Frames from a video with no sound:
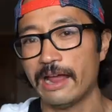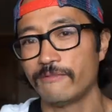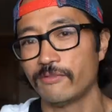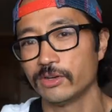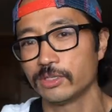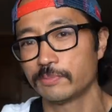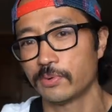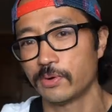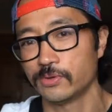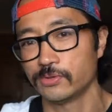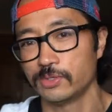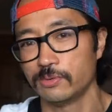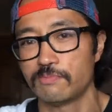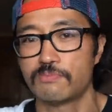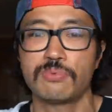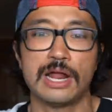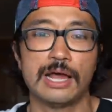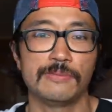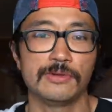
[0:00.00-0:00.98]
average
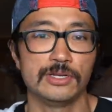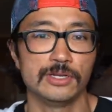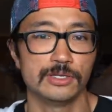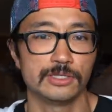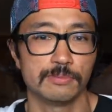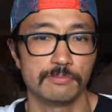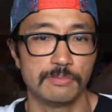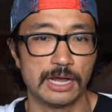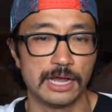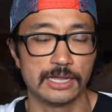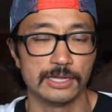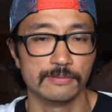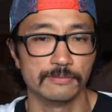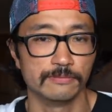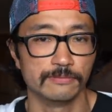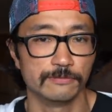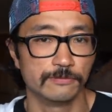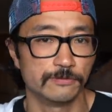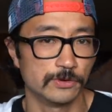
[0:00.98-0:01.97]
person probably doesn't buy
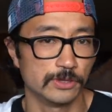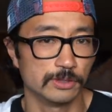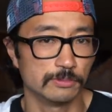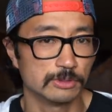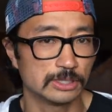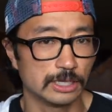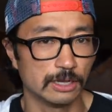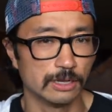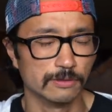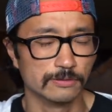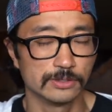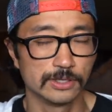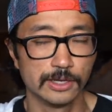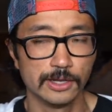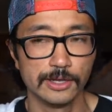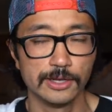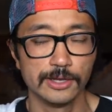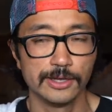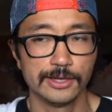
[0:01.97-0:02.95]
them for themselves.
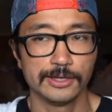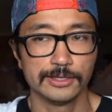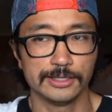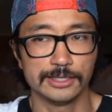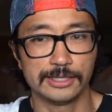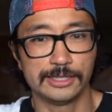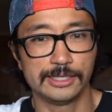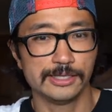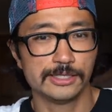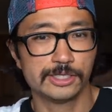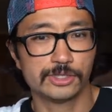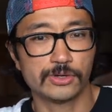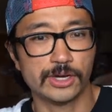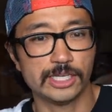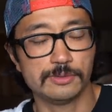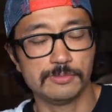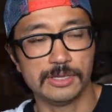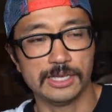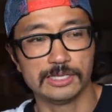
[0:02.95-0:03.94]
Like this
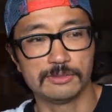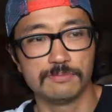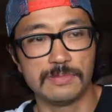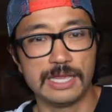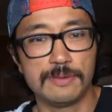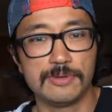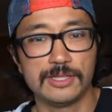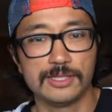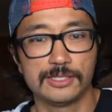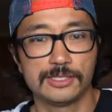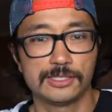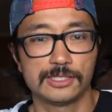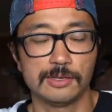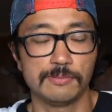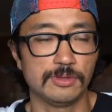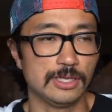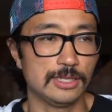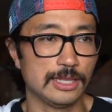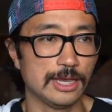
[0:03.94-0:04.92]
strikes me as maybe this is
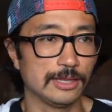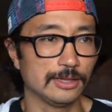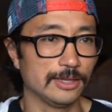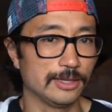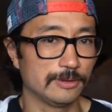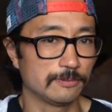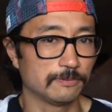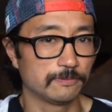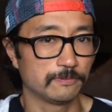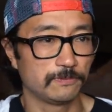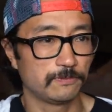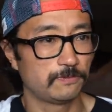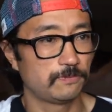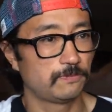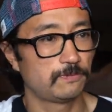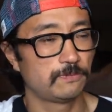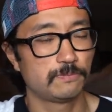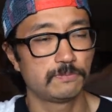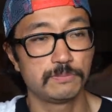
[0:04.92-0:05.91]
something that like
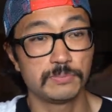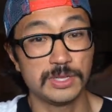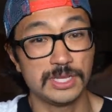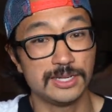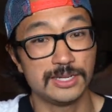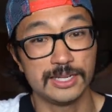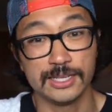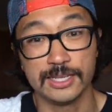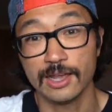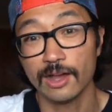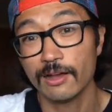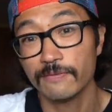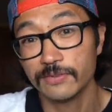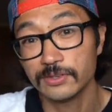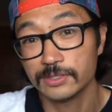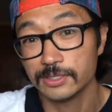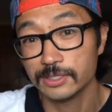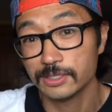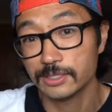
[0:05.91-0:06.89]
PT
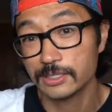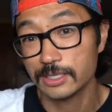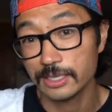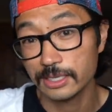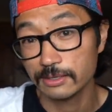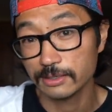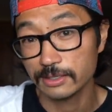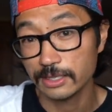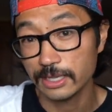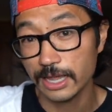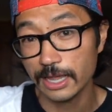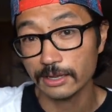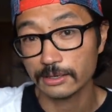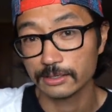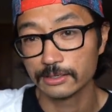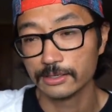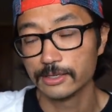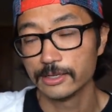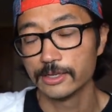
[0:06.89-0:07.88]
offices get.